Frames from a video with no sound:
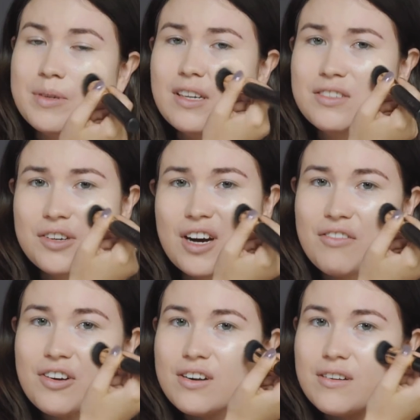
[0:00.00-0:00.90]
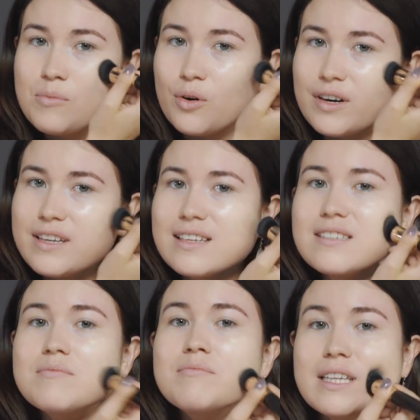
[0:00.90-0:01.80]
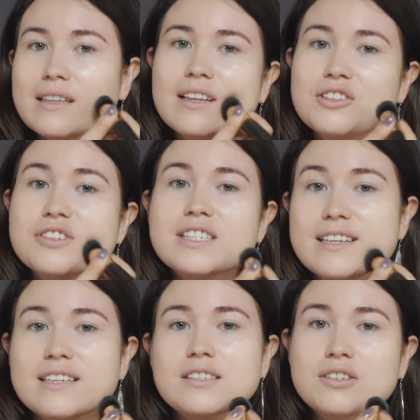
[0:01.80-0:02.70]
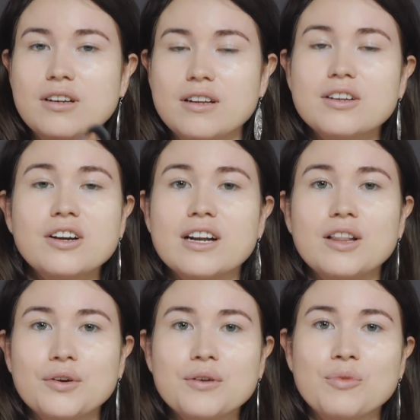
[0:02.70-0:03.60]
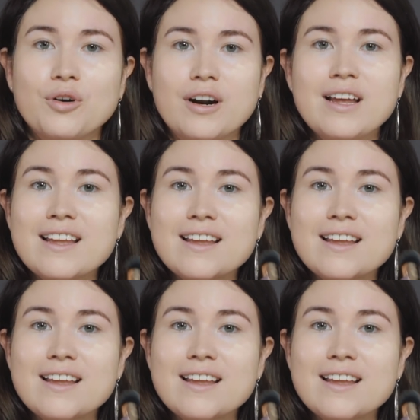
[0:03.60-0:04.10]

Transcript: Because you cover more, it doesn't mean that your skin is gonna look more